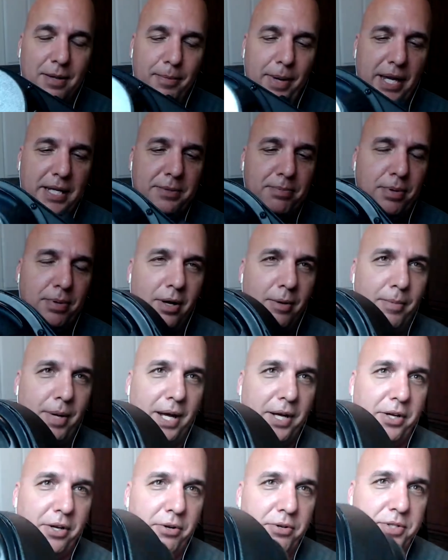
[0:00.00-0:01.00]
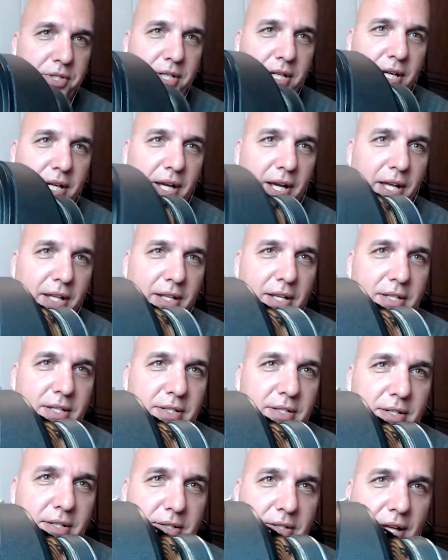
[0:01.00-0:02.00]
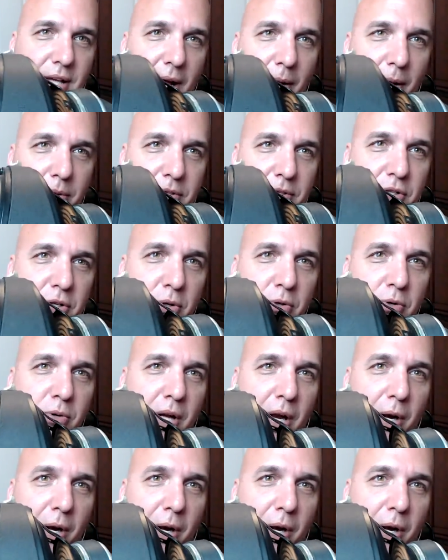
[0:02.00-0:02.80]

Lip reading: base pump by Acoustic, and I was schooled.